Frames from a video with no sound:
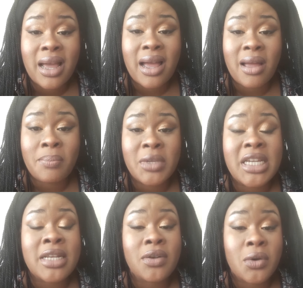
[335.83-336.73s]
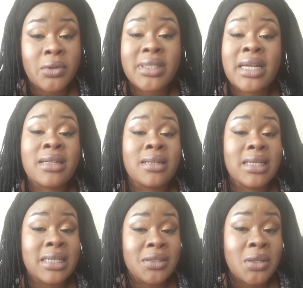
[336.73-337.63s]
um he knows that it
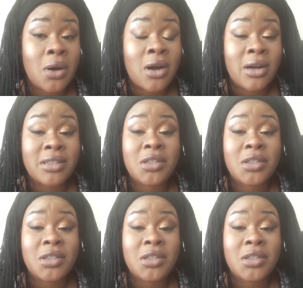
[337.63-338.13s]
is hard